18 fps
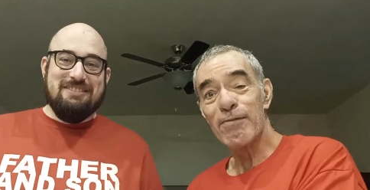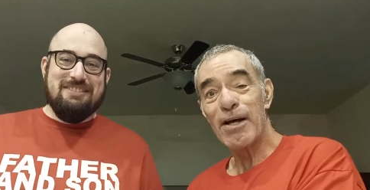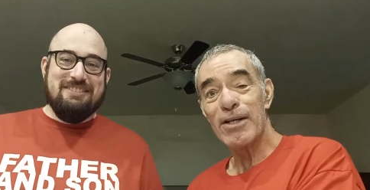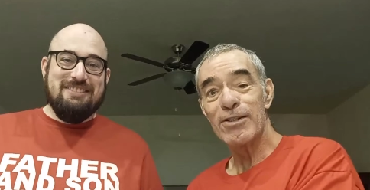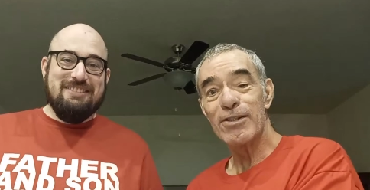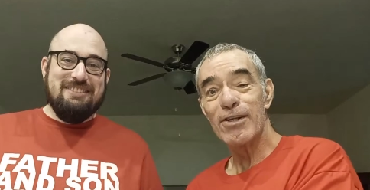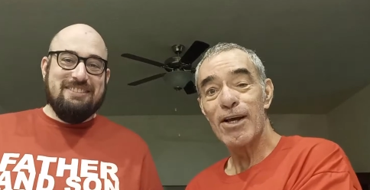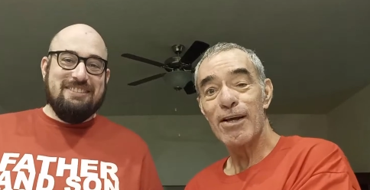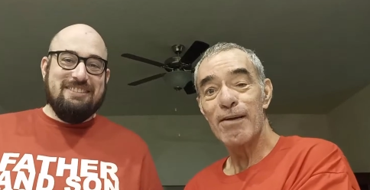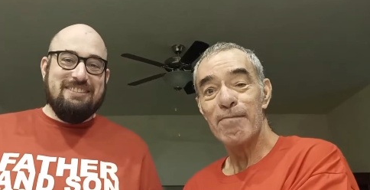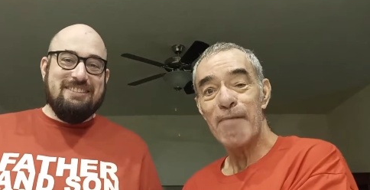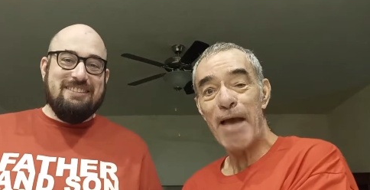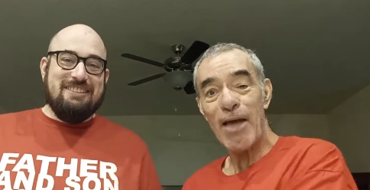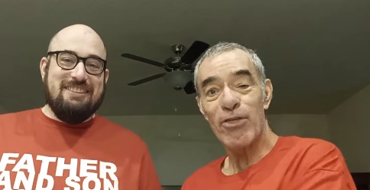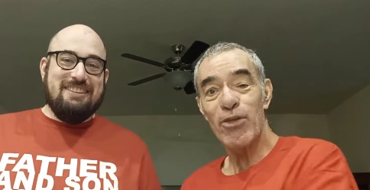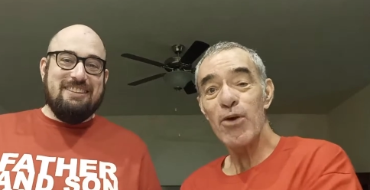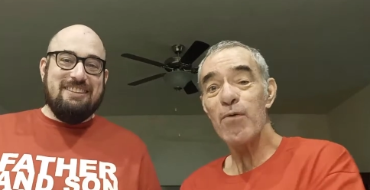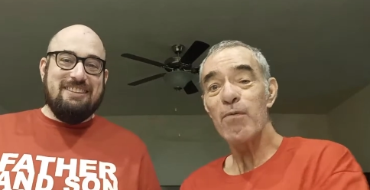Speaker 1: is my son
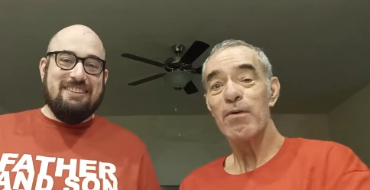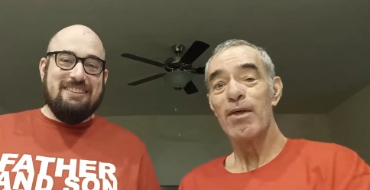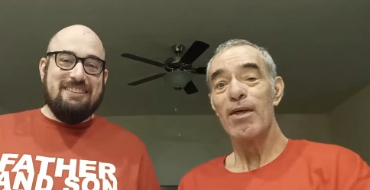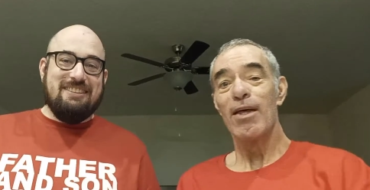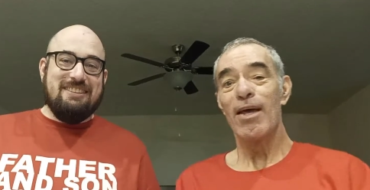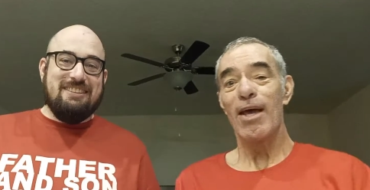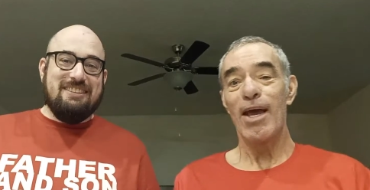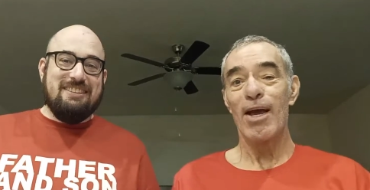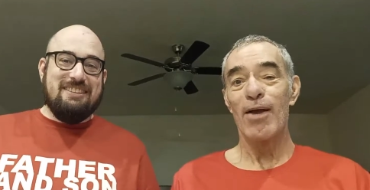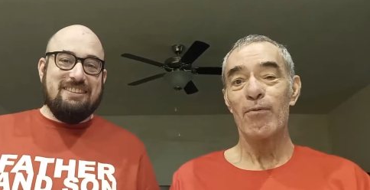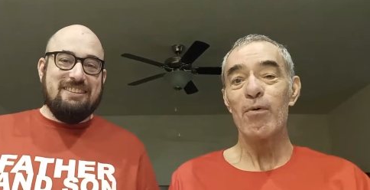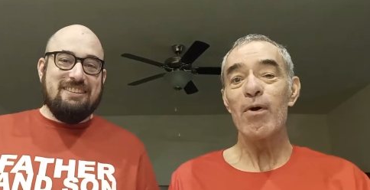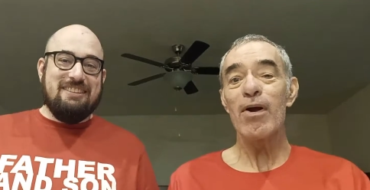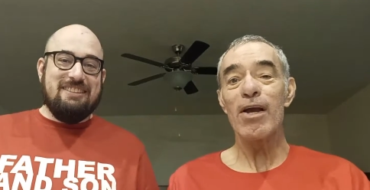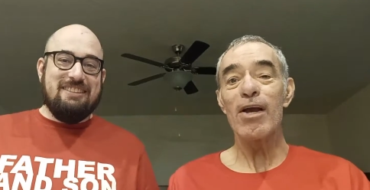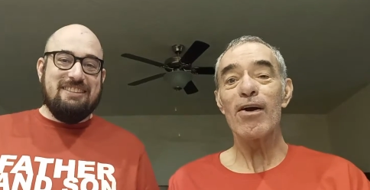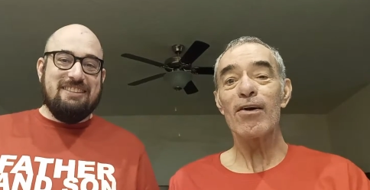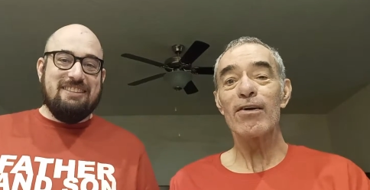Matthew, and
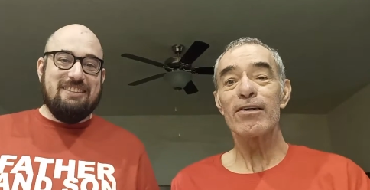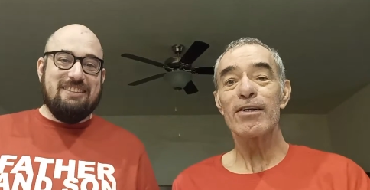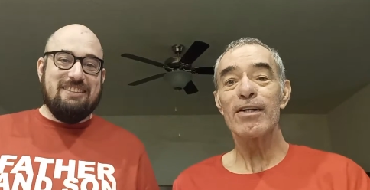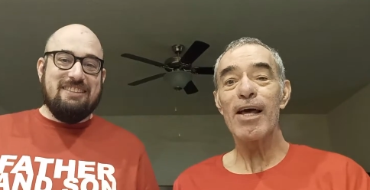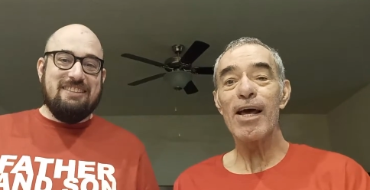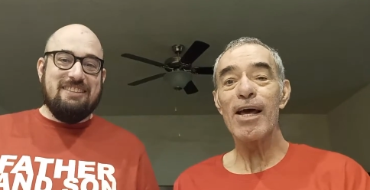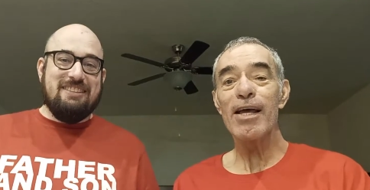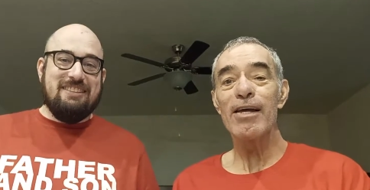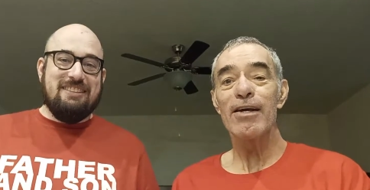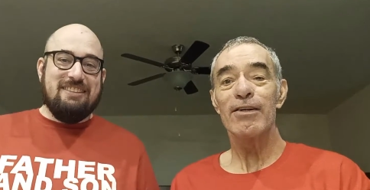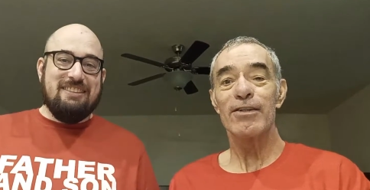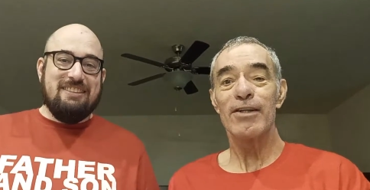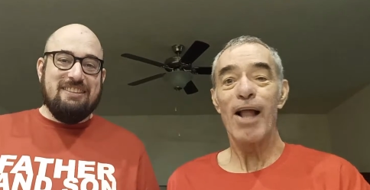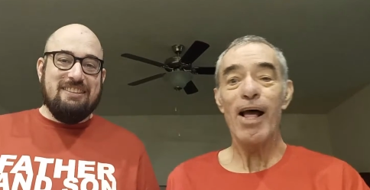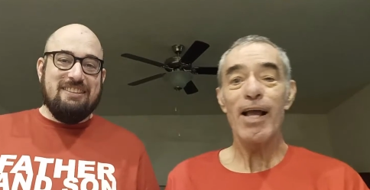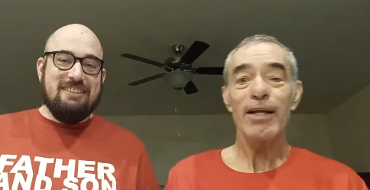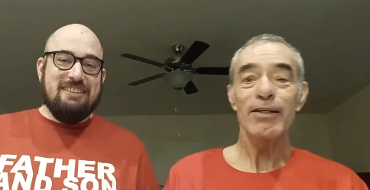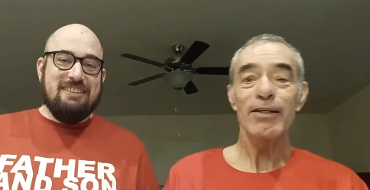we're here today,
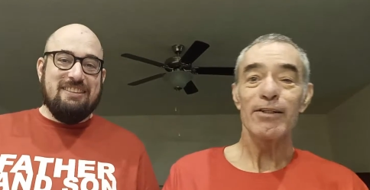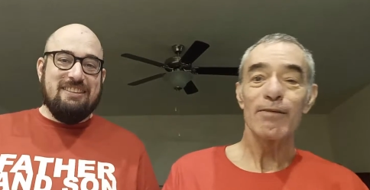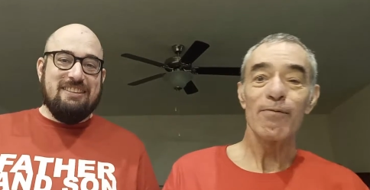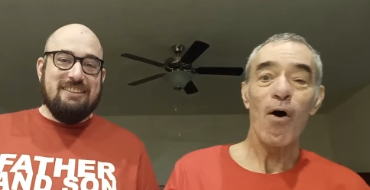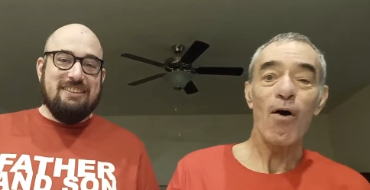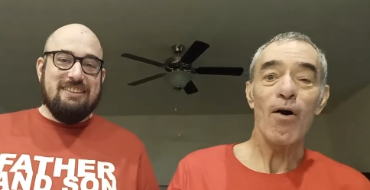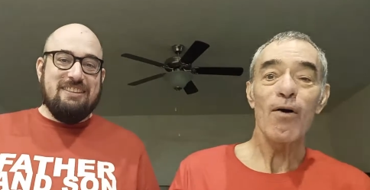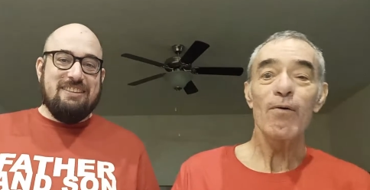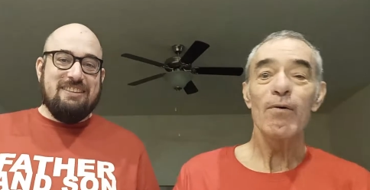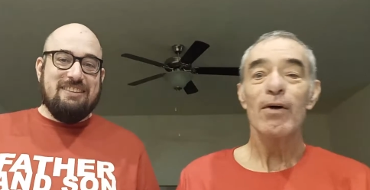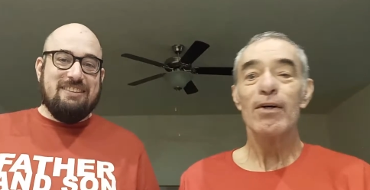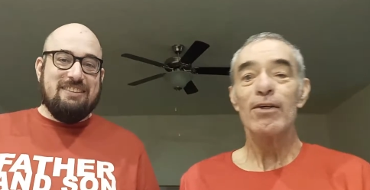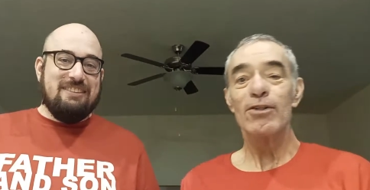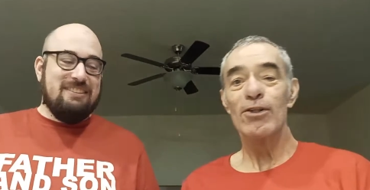tonight, tomorrow